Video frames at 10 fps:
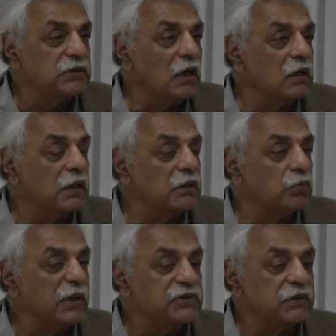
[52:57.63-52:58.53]
target
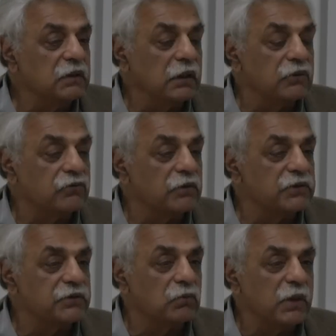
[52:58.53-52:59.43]
Western
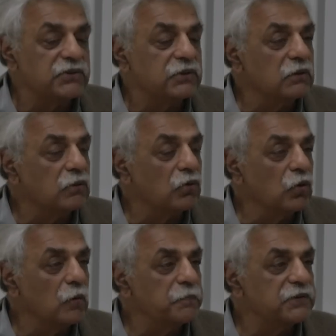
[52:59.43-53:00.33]
interests and Western
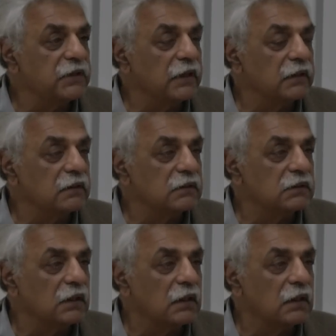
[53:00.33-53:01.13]
groups, and